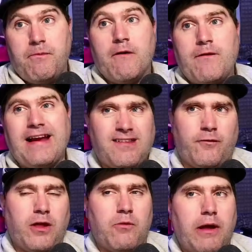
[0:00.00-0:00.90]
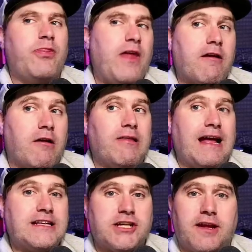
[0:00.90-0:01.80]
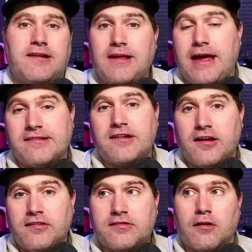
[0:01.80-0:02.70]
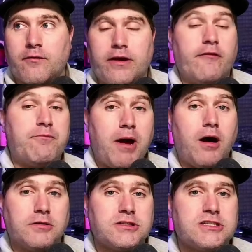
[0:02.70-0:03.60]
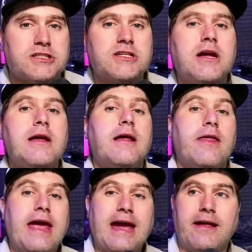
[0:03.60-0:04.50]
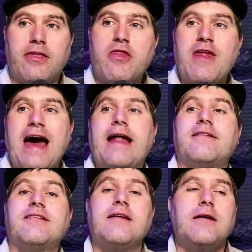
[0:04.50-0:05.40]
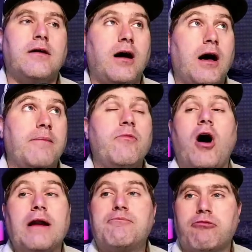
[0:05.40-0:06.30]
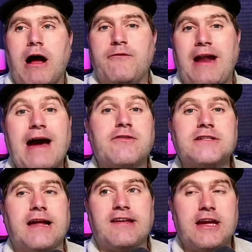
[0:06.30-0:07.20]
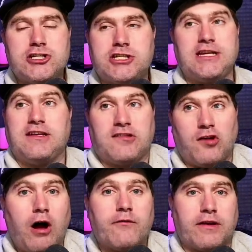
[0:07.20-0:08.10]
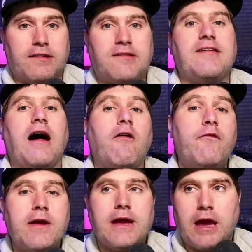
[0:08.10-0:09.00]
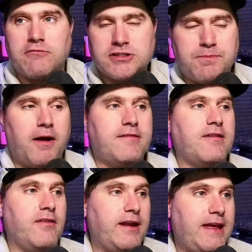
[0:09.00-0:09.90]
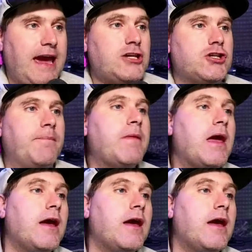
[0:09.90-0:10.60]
effectively what they're alleging as conservative posts, and that nonprofit advertising agency dissolved itself in response to the litigation,